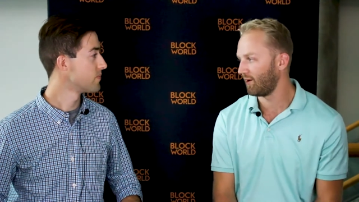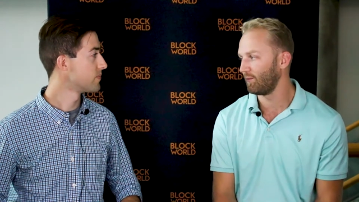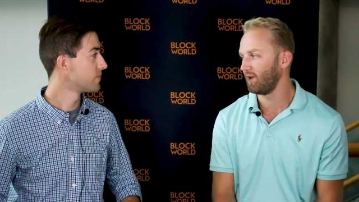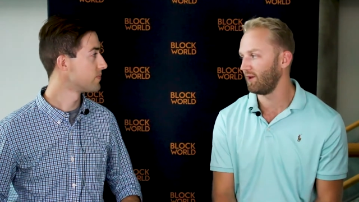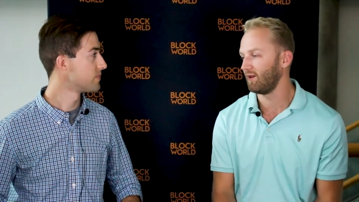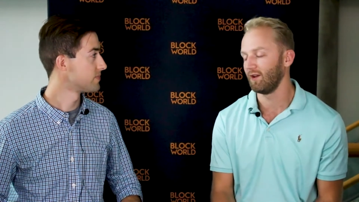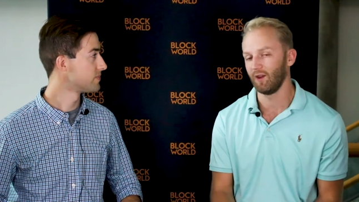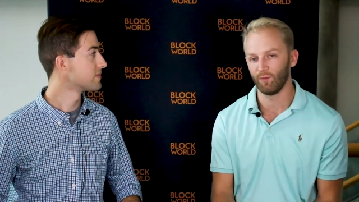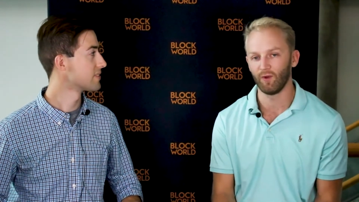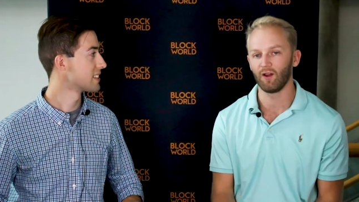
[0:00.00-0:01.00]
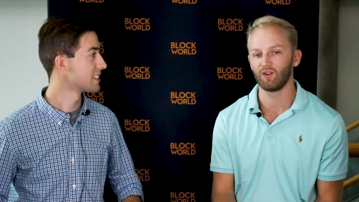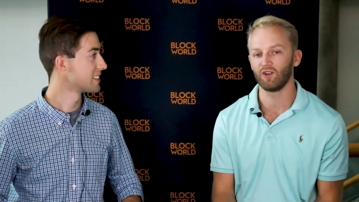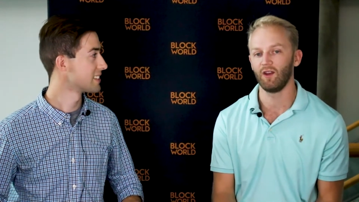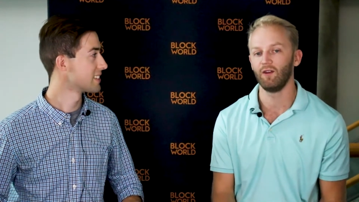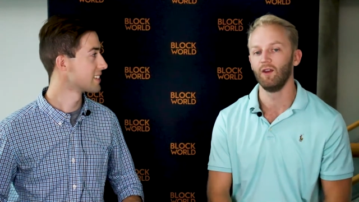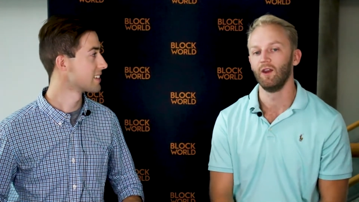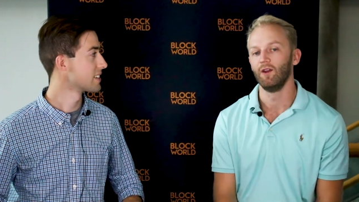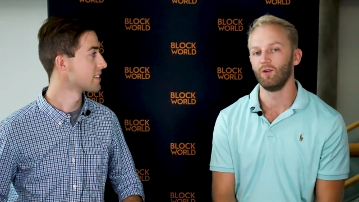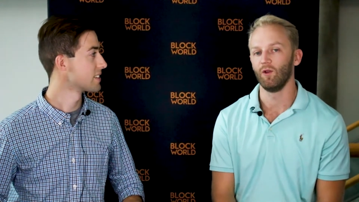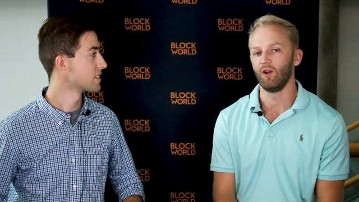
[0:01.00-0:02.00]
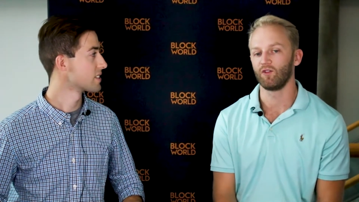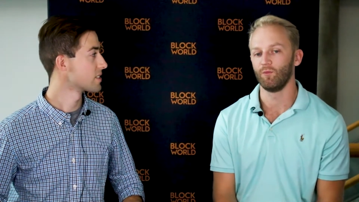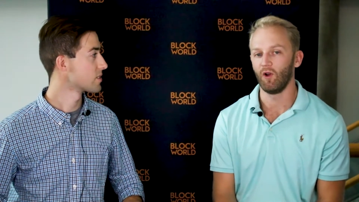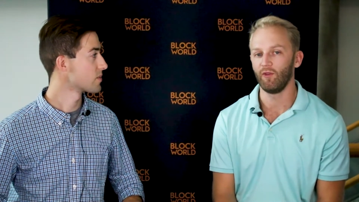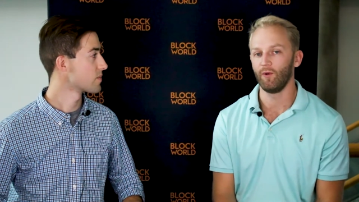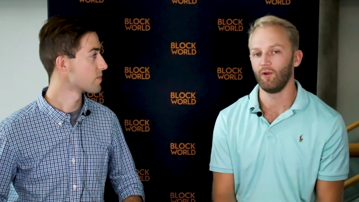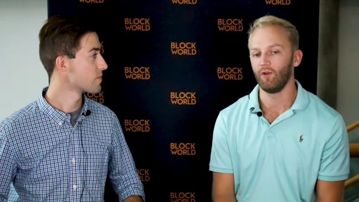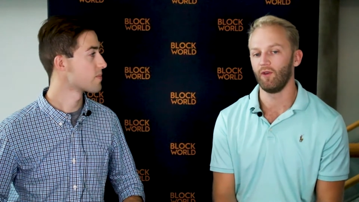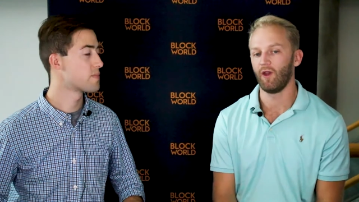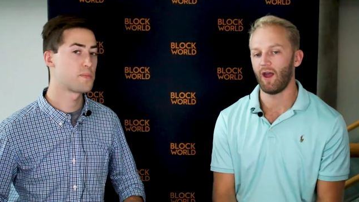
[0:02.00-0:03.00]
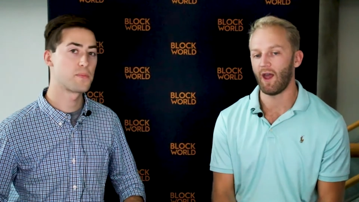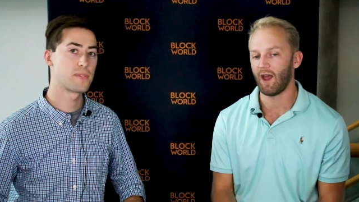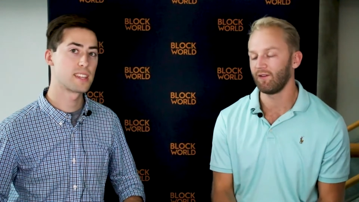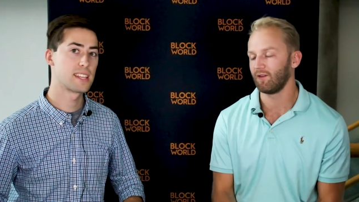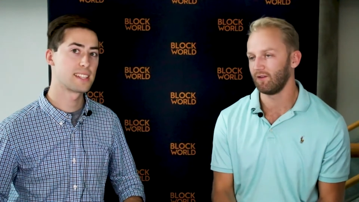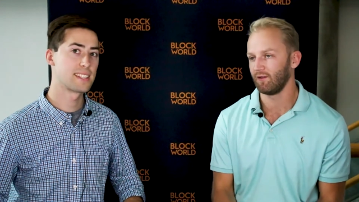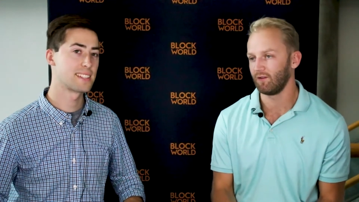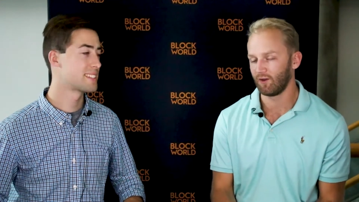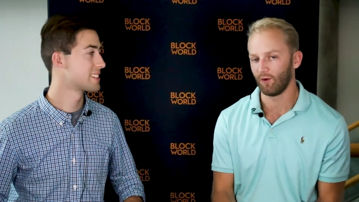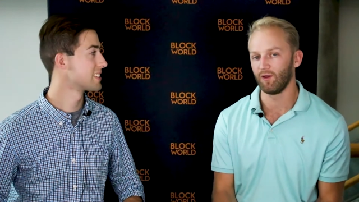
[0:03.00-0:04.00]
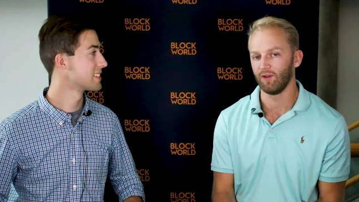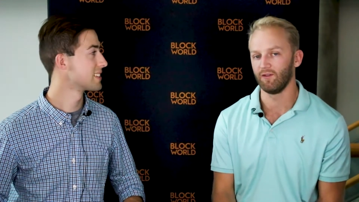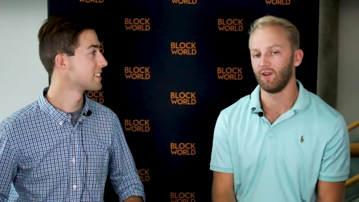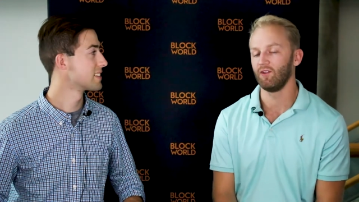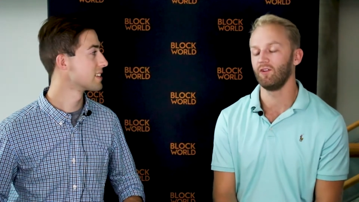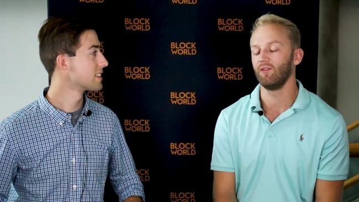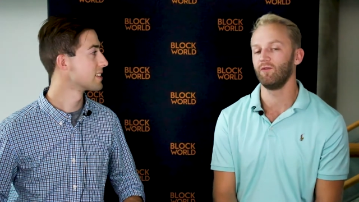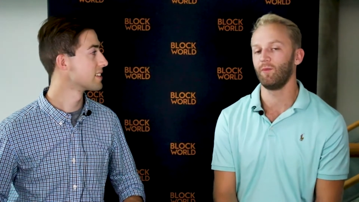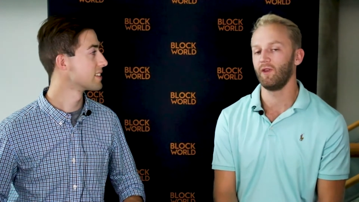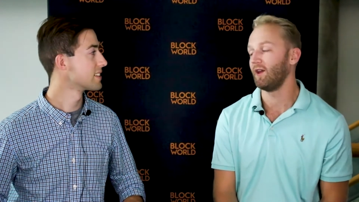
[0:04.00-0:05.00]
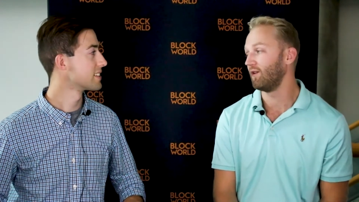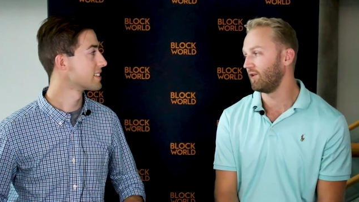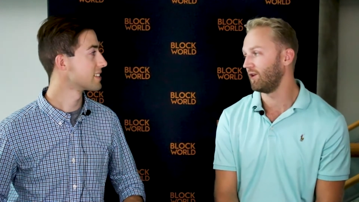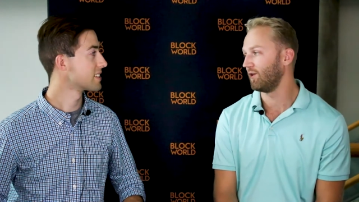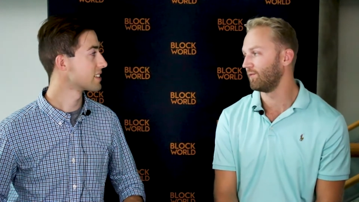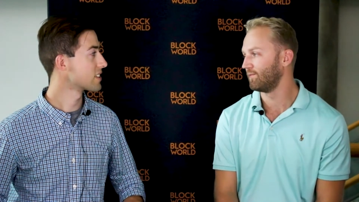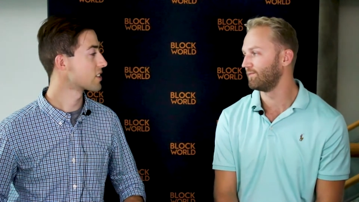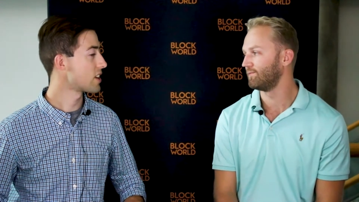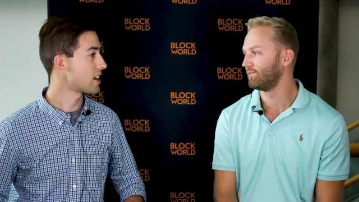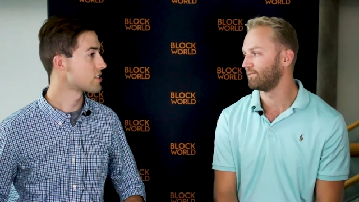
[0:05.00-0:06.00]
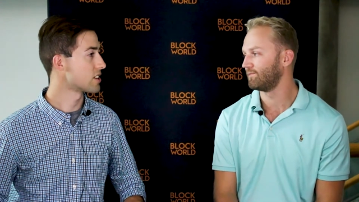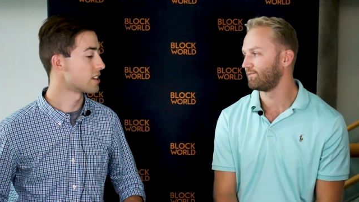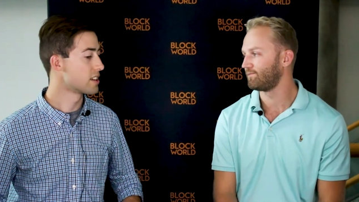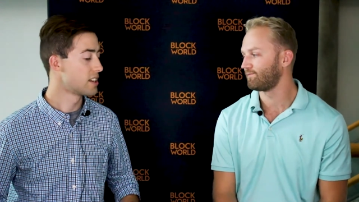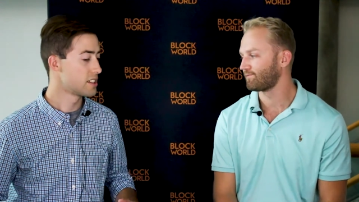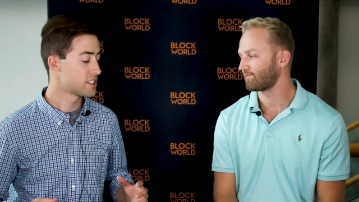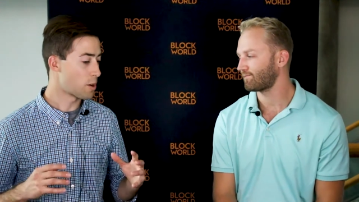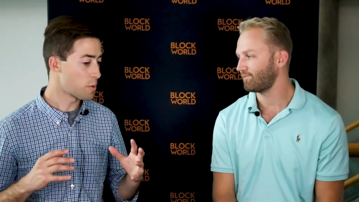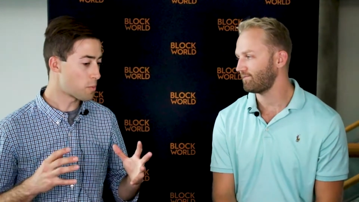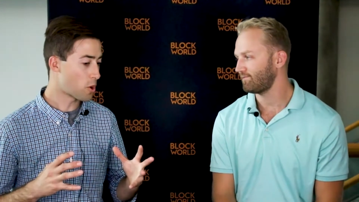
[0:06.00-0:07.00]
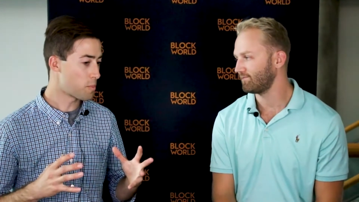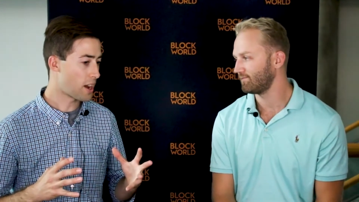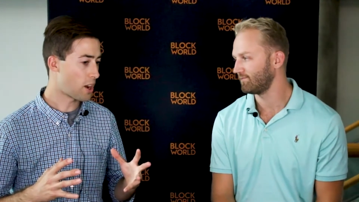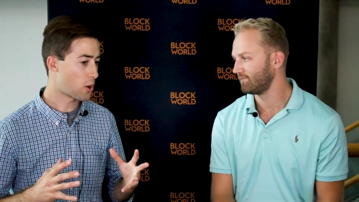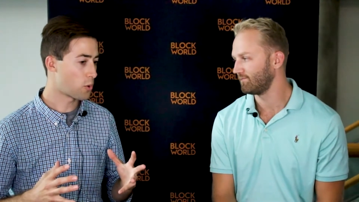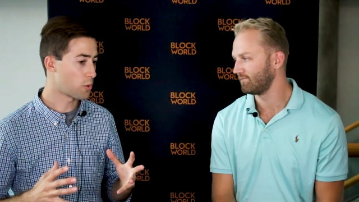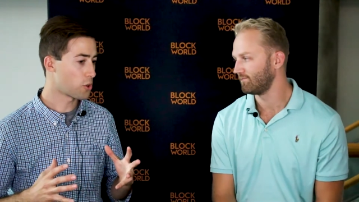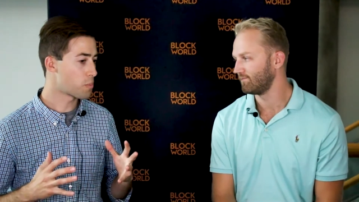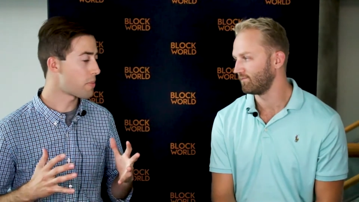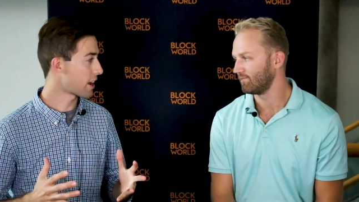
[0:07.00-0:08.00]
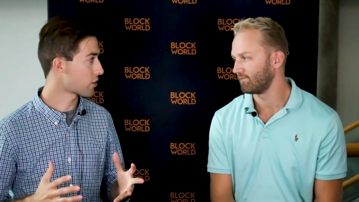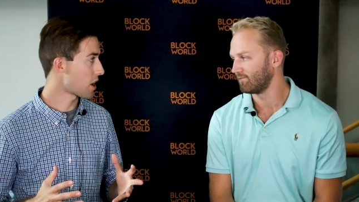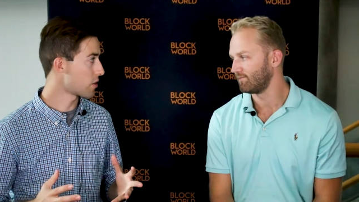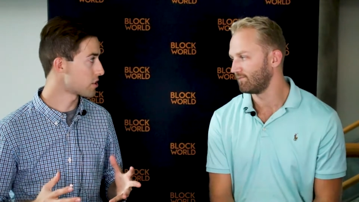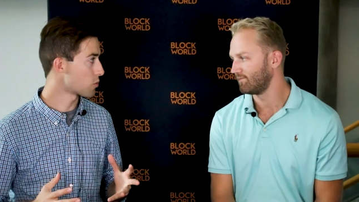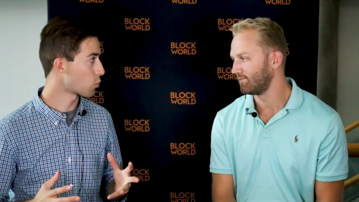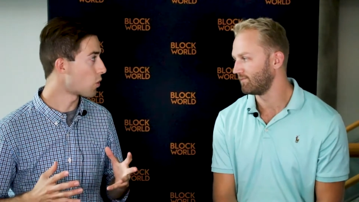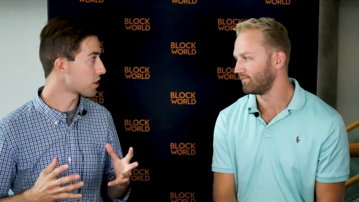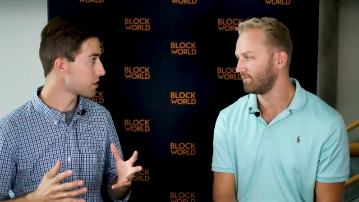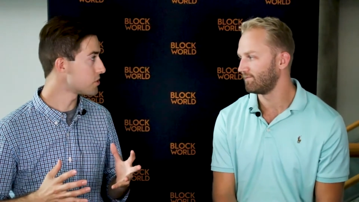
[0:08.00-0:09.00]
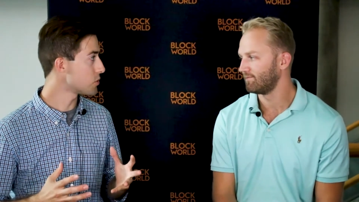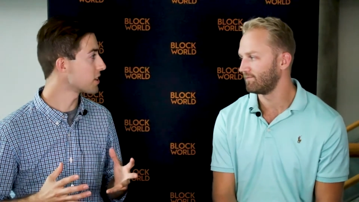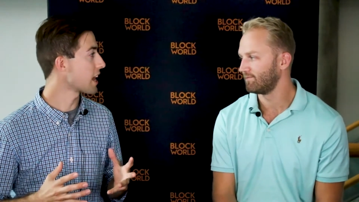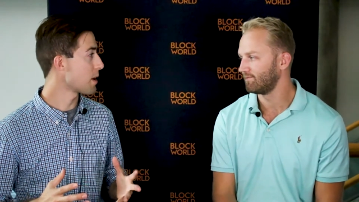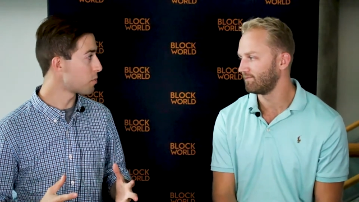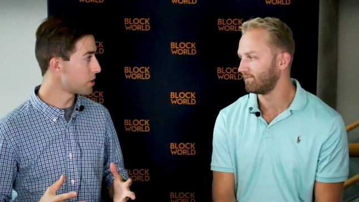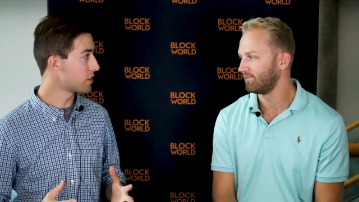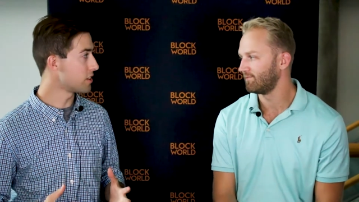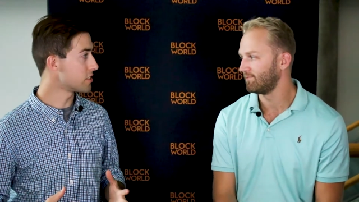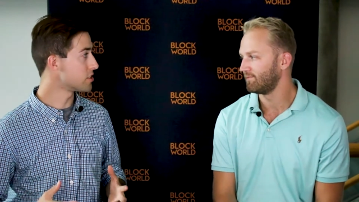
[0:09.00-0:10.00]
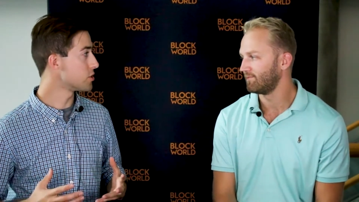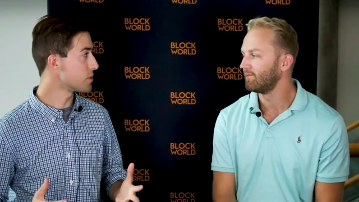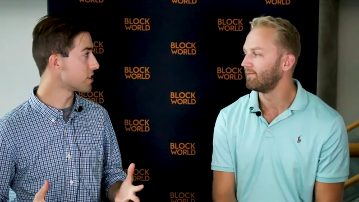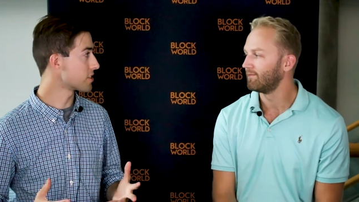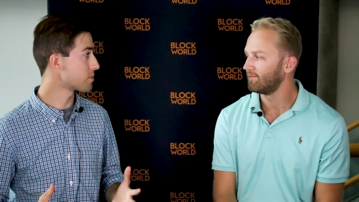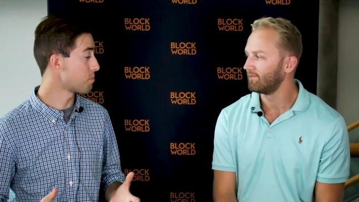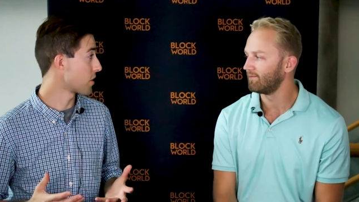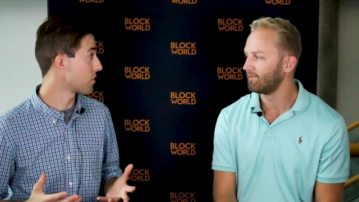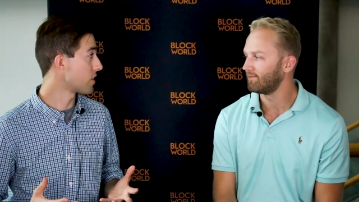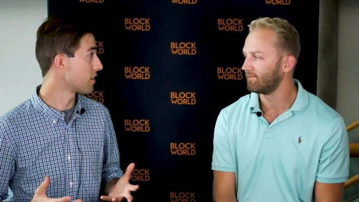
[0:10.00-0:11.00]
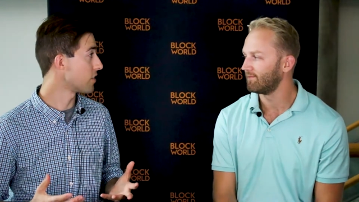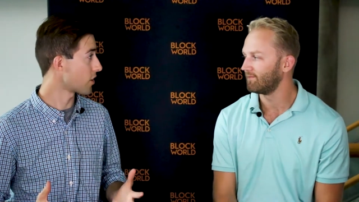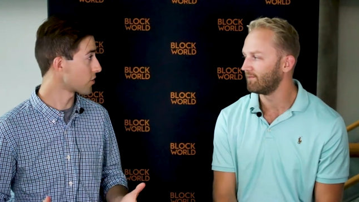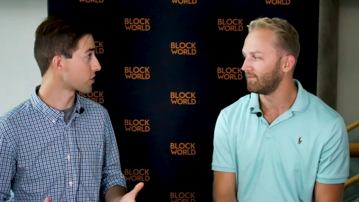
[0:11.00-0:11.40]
Speaker 1: company in blockchain to launch multiple asset tokenizations by the end of the year.
Speaker 2: Gotcha. Tell me more about your background and what gives you the capability to do this better than the other